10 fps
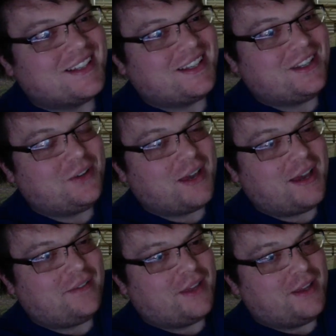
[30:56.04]
you
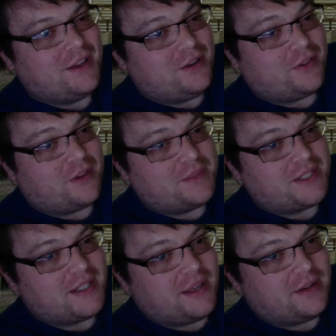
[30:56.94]
have your thumbs
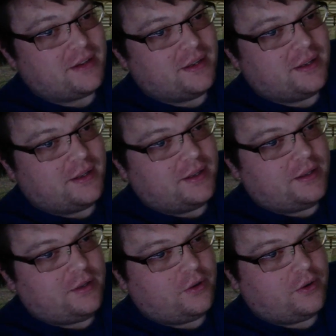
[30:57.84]
together,
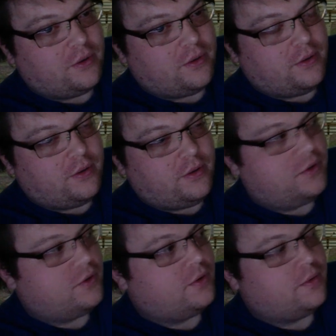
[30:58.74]
you're
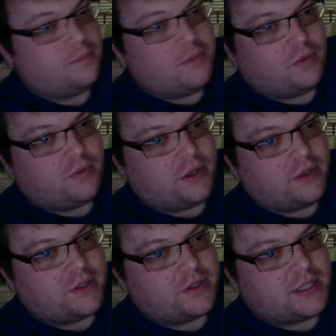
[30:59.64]
your middle
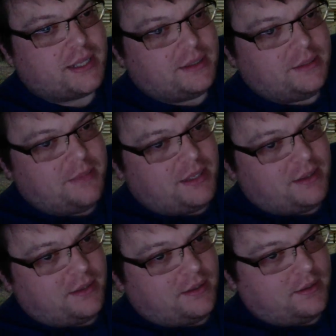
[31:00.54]
fingers are slightly
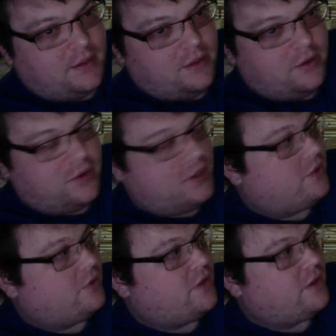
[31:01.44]
bent, your
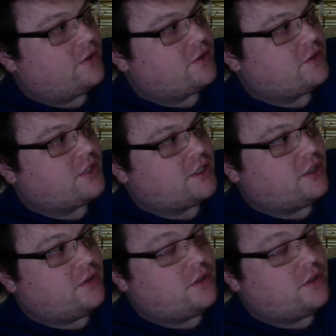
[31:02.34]
inner fingers are touching the